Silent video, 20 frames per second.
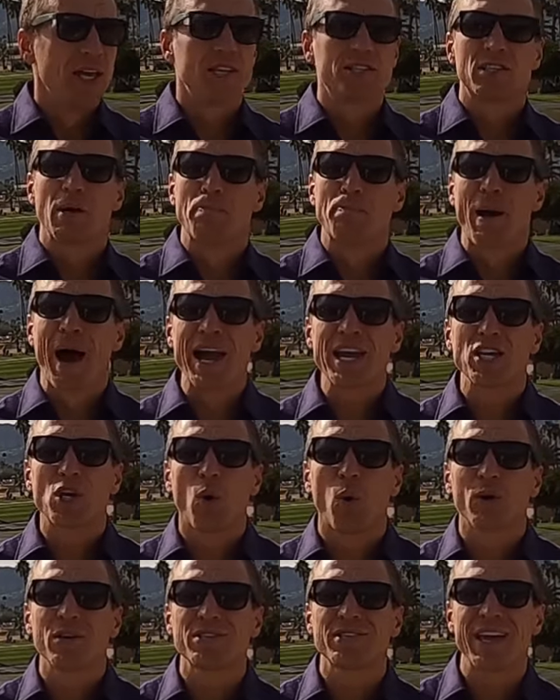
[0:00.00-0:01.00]
It is the
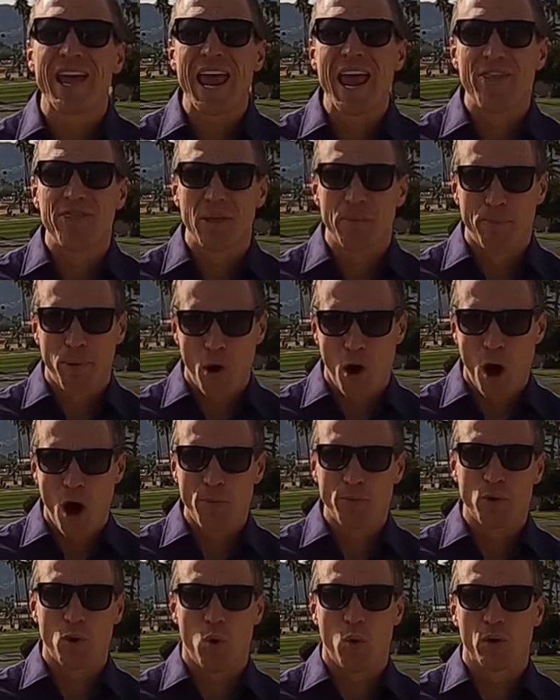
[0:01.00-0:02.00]
Pine Course and the
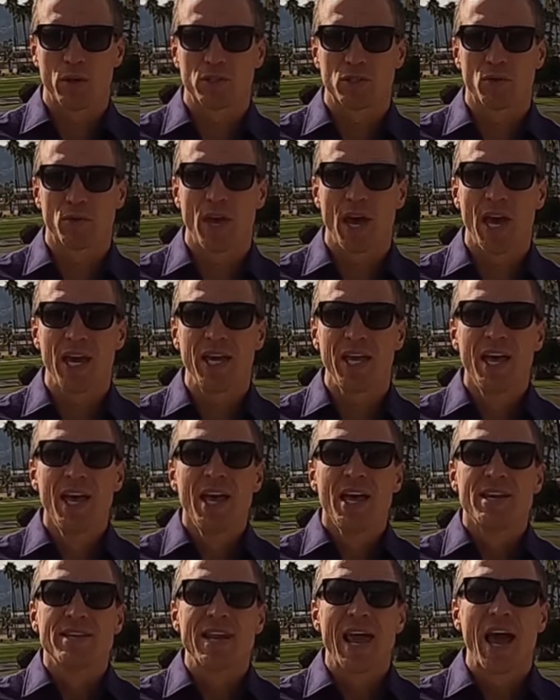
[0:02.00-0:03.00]
Palm Course, okay?
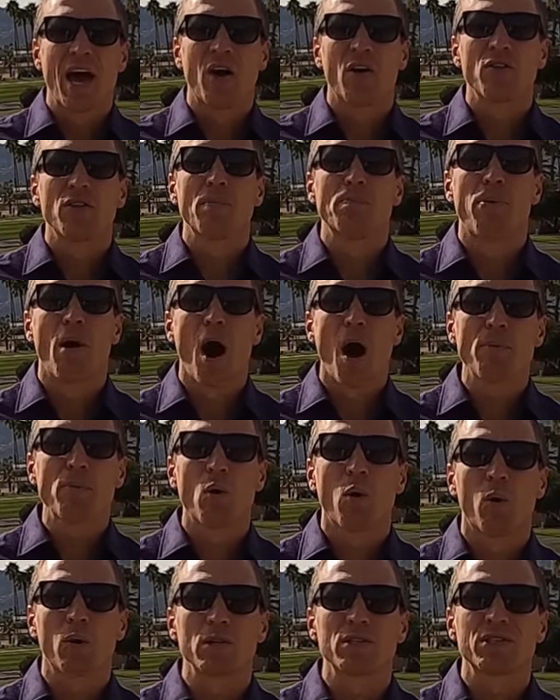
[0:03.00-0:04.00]
Now, the
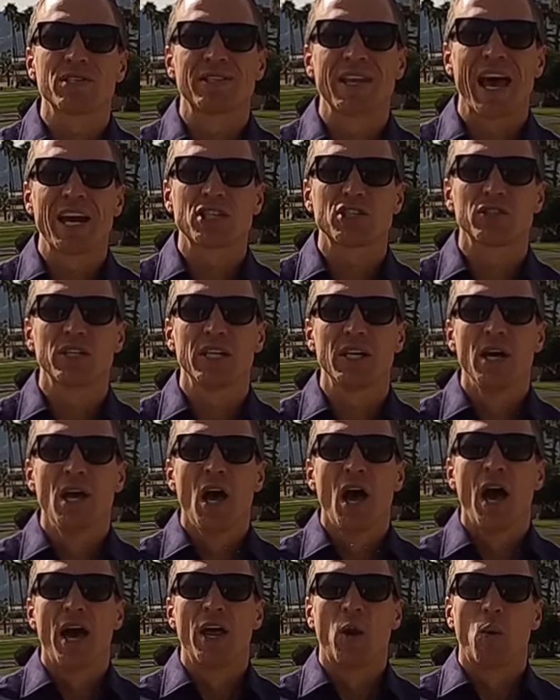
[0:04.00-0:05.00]
Palm Course is
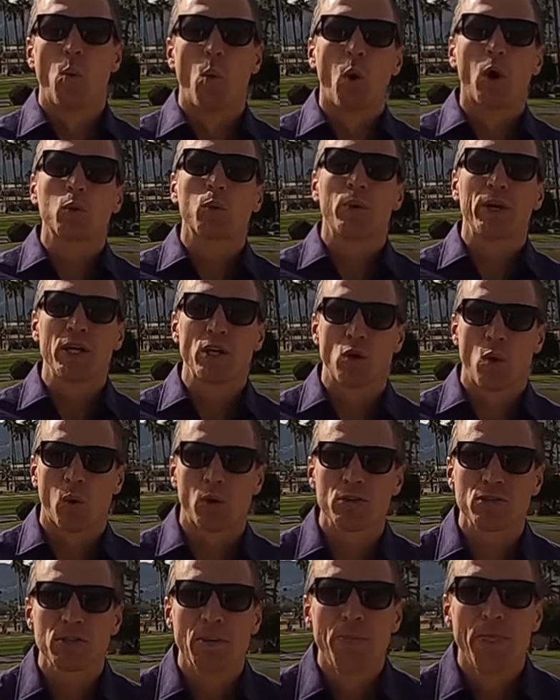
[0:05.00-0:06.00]
actually an award-winning
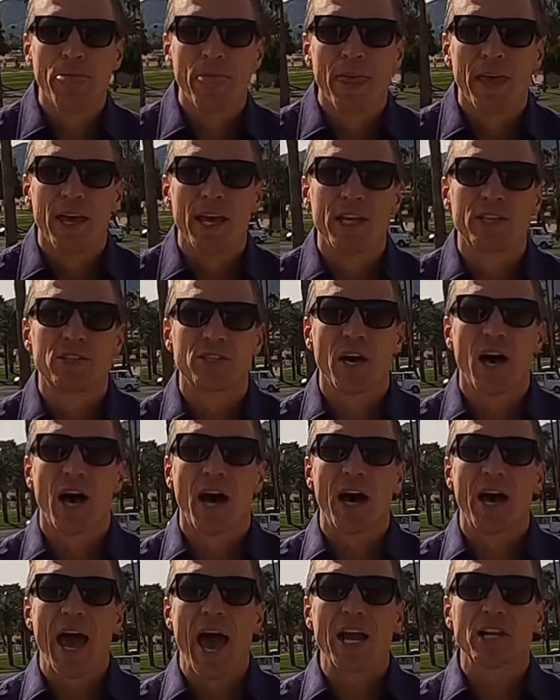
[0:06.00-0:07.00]
course. It's
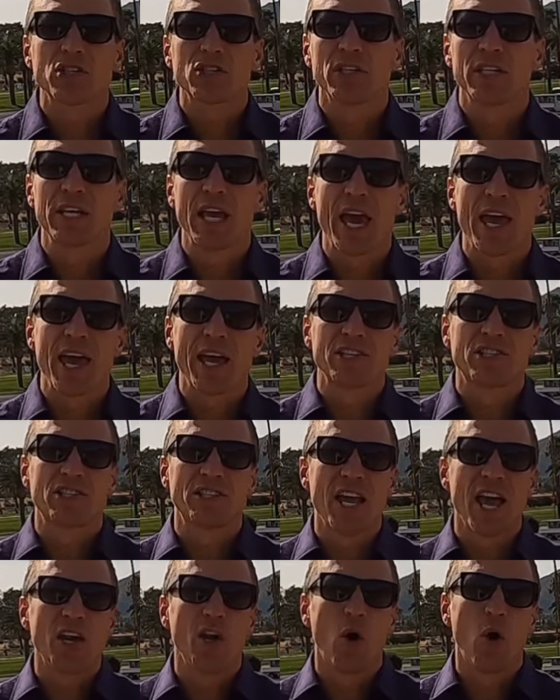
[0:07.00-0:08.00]
uh, actually, it
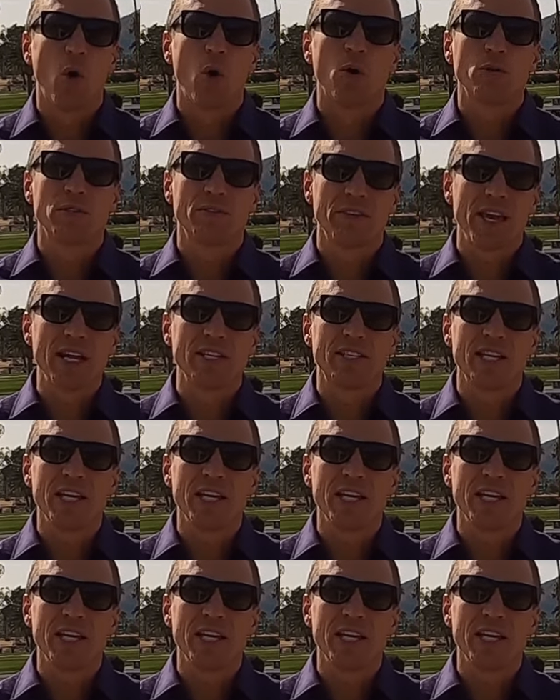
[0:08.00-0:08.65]
has ten holes of the